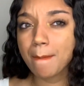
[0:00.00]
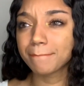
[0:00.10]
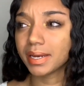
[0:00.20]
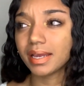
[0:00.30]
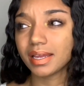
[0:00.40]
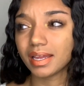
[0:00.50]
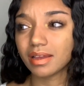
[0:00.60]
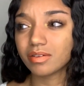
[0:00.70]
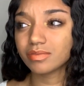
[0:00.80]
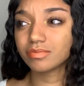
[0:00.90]
but
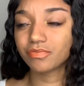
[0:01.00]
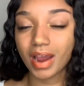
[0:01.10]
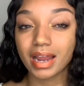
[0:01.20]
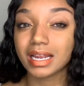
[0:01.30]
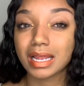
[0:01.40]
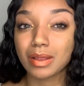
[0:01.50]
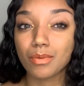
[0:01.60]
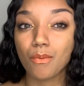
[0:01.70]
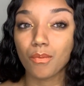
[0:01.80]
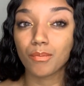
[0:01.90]
finding
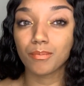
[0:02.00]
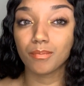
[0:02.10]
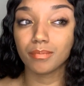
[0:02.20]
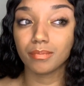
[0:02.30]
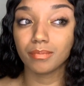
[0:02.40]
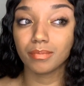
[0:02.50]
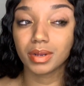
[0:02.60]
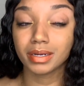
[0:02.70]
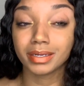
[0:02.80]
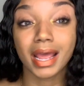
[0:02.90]

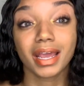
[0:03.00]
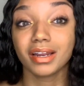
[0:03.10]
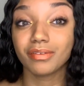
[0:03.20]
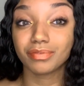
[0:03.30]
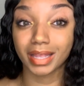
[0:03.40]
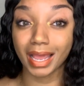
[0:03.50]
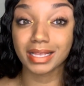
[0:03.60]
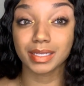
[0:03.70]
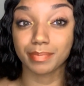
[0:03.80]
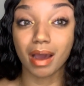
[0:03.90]
negative
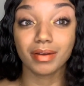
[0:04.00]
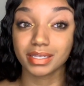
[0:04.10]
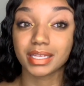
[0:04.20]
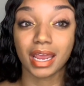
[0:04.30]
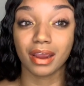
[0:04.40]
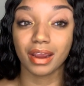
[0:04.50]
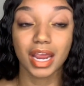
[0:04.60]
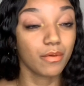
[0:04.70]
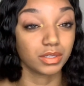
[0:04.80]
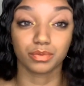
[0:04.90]
things about this hair,
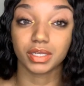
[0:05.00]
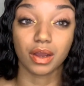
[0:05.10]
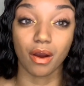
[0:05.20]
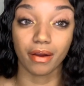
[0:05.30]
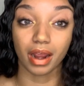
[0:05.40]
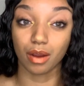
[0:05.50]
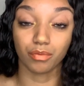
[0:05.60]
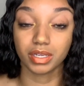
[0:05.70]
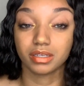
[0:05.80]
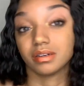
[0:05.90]
it was really hard. I
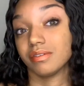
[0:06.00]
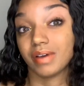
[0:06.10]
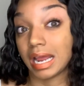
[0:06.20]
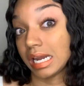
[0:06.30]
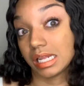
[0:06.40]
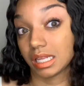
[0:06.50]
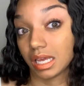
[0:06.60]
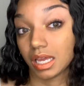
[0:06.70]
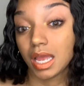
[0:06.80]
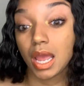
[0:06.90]
really couldn't find
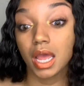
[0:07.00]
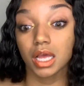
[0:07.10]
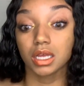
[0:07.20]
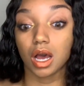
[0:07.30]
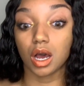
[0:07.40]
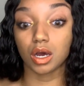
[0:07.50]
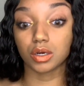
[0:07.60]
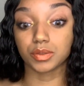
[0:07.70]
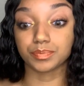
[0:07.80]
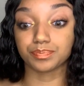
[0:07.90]
anything.
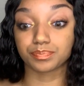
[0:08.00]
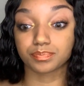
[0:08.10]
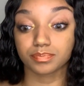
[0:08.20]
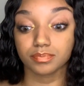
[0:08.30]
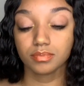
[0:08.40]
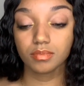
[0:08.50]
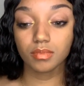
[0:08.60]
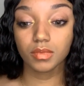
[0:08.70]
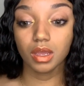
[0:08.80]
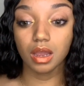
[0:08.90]
Um,
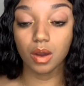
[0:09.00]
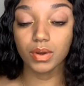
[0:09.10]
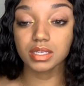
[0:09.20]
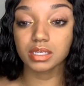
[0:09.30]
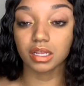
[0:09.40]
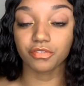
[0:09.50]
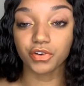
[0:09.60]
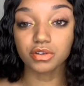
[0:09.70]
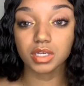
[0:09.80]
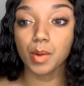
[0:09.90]
I want to say the
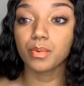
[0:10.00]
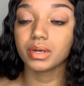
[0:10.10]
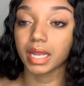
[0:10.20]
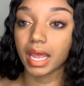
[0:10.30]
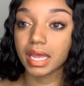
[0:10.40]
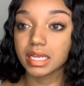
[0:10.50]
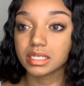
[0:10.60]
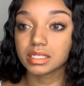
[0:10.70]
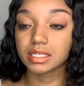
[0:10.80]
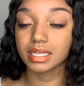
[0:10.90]
first couple of
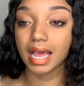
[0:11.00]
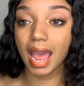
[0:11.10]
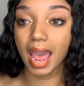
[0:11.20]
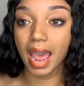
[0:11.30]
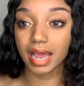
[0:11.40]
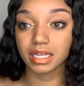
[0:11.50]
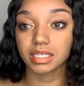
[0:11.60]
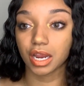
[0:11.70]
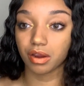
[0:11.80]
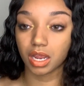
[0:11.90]
days I had this
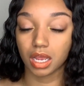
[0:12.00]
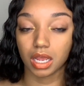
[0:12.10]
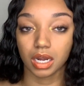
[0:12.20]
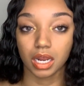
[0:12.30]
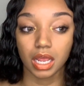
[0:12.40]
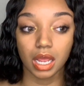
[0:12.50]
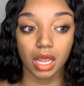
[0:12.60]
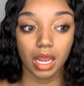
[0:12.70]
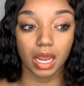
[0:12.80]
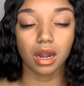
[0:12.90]
hair in
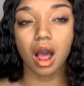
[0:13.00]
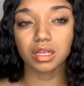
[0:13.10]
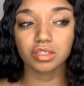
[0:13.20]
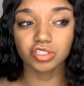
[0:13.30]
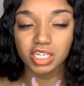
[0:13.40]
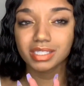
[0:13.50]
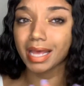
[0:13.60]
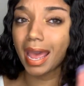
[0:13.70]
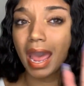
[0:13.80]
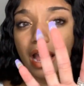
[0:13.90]
and also just to
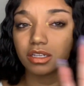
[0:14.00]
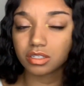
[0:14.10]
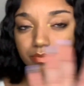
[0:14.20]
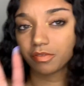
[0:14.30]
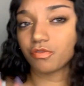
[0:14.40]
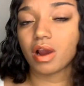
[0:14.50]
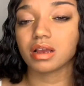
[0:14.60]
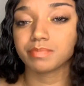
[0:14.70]
add to before I